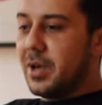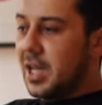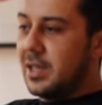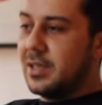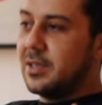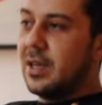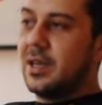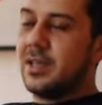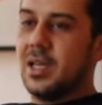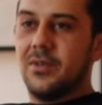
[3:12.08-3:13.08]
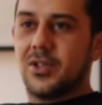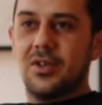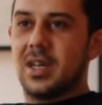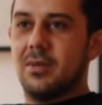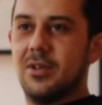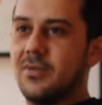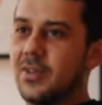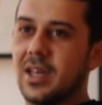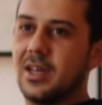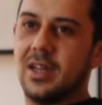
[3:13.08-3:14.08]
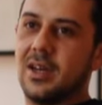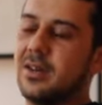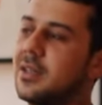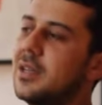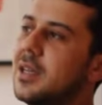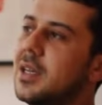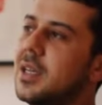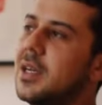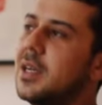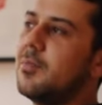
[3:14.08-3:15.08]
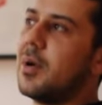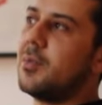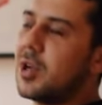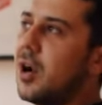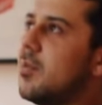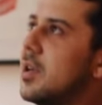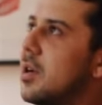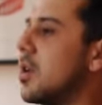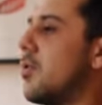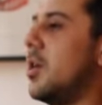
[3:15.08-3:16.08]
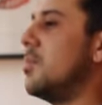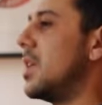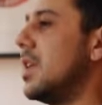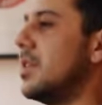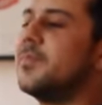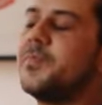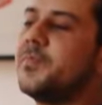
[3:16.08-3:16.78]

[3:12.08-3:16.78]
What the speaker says: bait that I'd never try that move again now. But we got chromed in